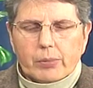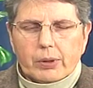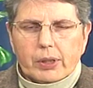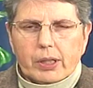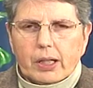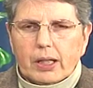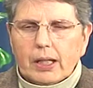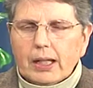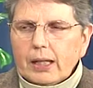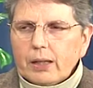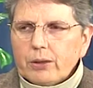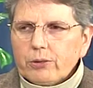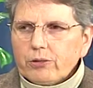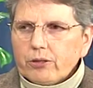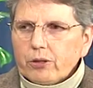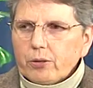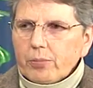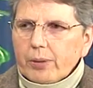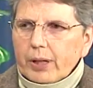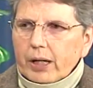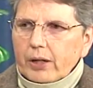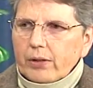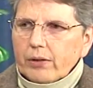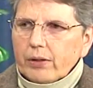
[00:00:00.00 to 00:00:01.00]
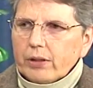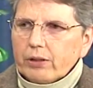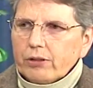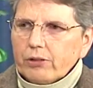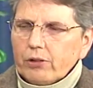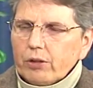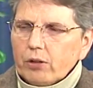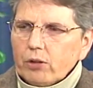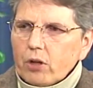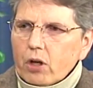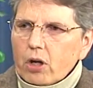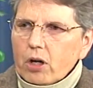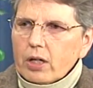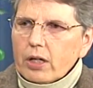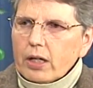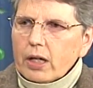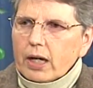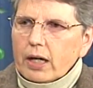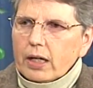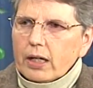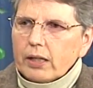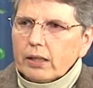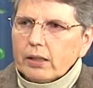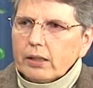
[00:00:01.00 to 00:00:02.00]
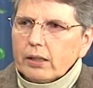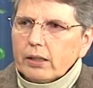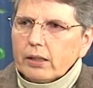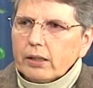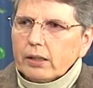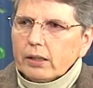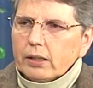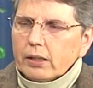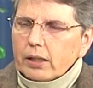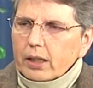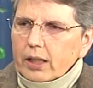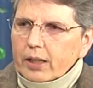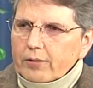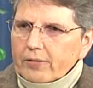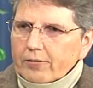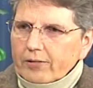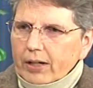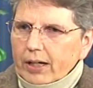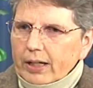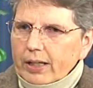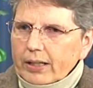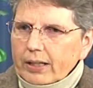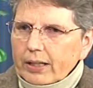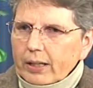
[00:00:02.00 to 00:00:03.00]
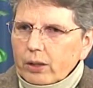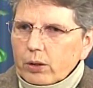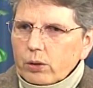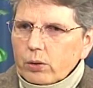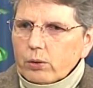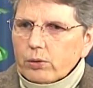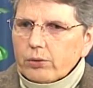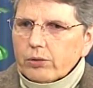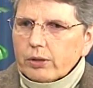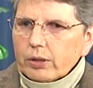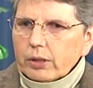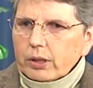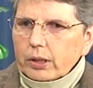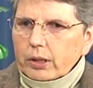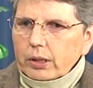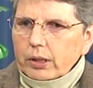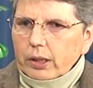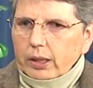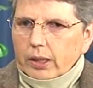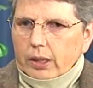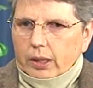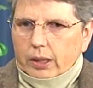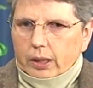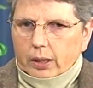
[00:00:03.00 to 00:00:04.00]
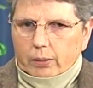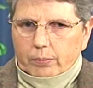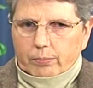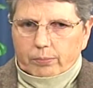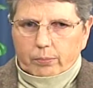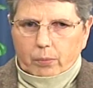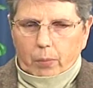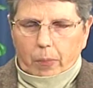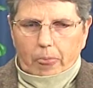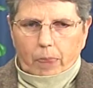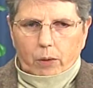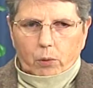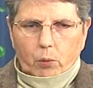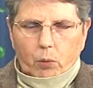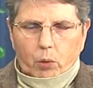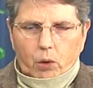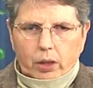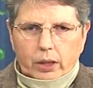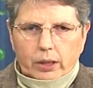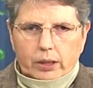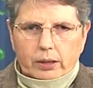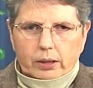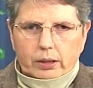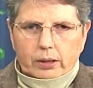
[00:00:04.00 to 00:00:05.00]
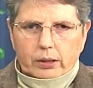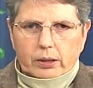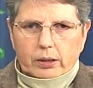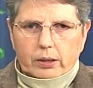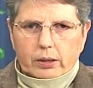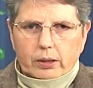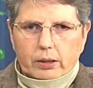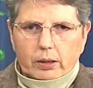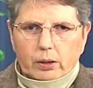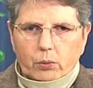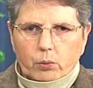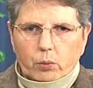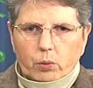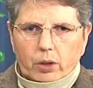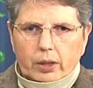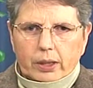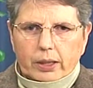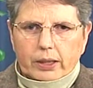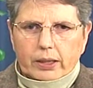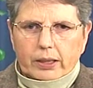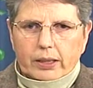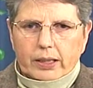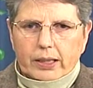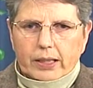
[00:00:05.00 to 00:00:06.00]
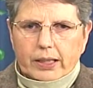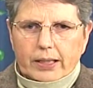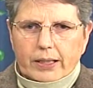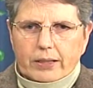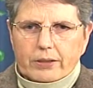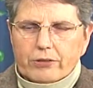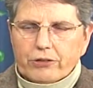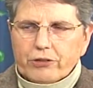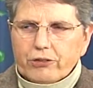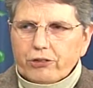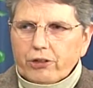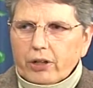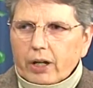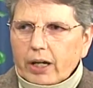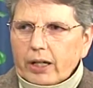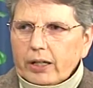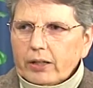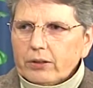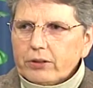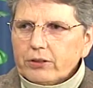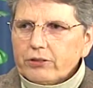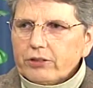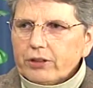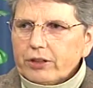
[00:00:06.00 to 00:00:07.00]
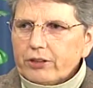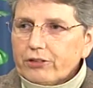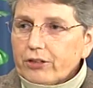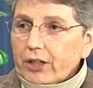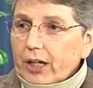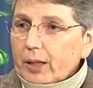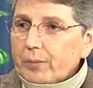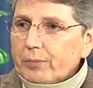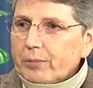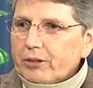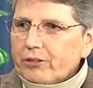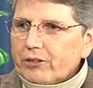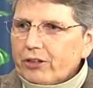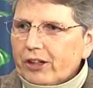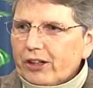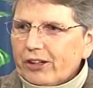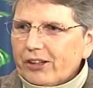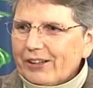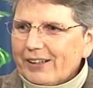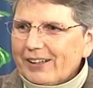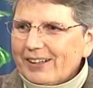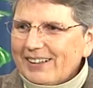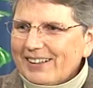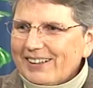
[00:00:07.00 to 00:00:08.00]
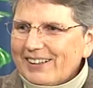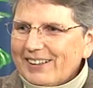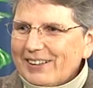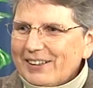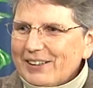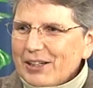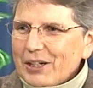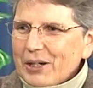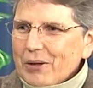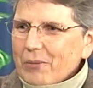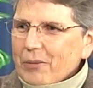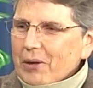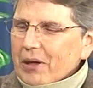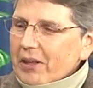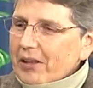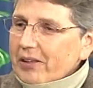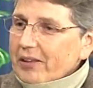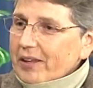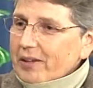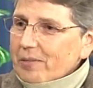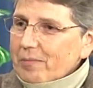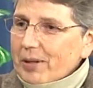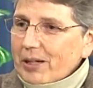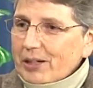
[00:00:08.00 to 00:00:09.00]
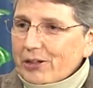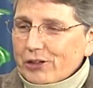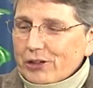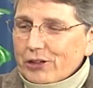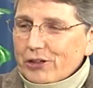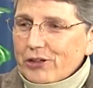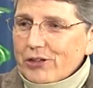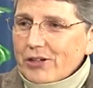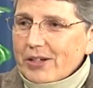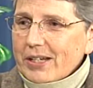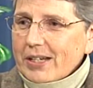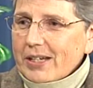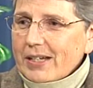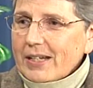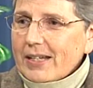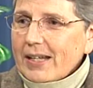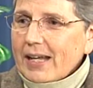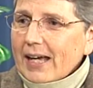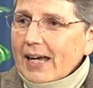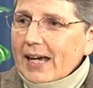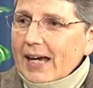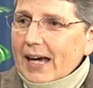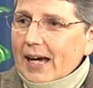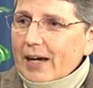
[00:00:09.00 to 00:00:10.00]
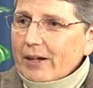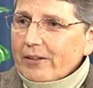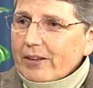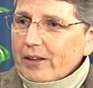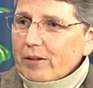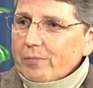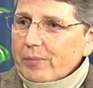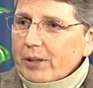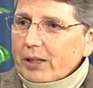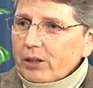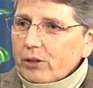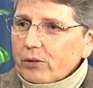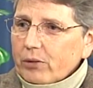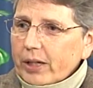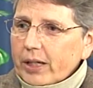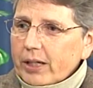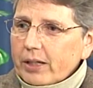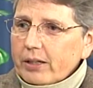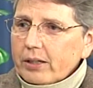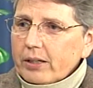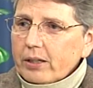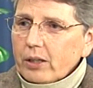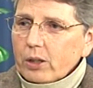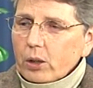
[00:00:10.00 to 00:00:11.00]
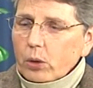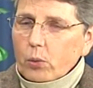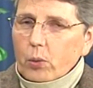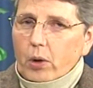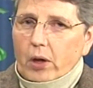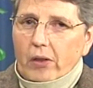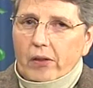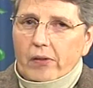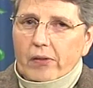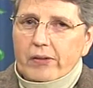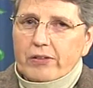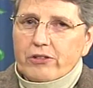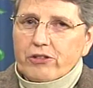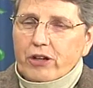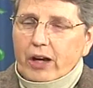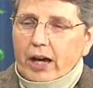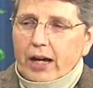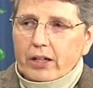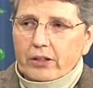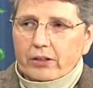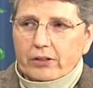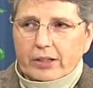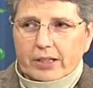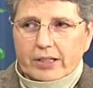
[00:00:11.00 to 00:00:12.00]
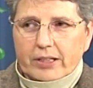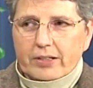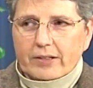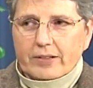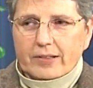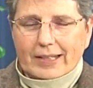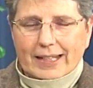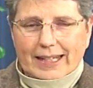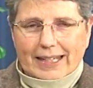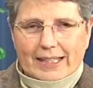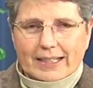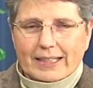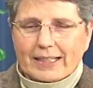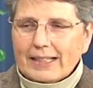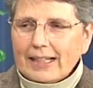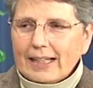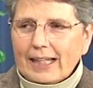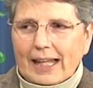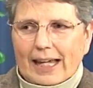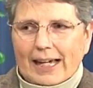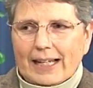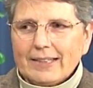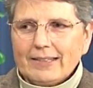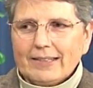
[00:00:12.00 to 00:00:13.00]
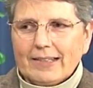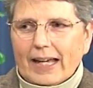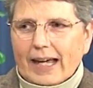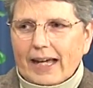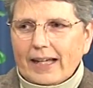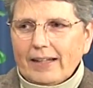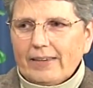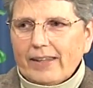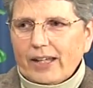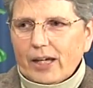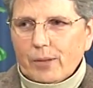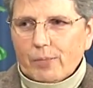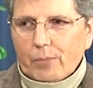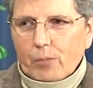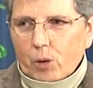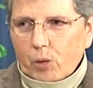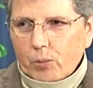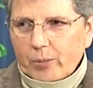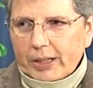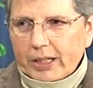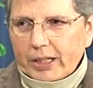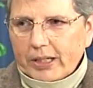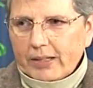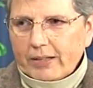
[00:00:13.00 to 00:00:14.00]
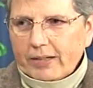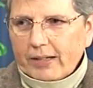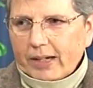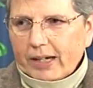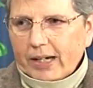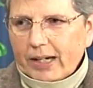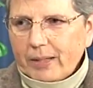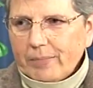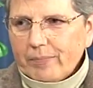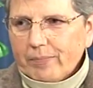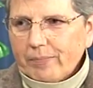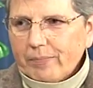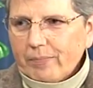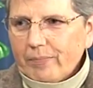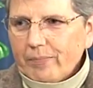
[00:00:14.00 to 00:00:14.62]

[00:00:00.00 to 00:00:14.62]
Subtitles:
But it allows the parent to log on, find out what his child's assignments are, whether they've been turned in, how they've been graded, whether the child is in class at that moment in time,